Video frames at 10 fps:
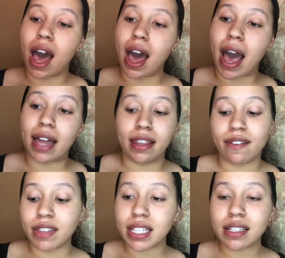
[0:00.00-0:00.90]
I love
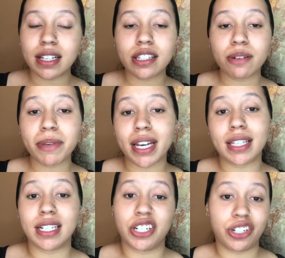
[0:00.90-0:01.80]
this cleanser because
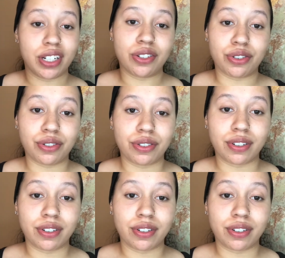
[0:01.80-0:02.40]
it's gentle.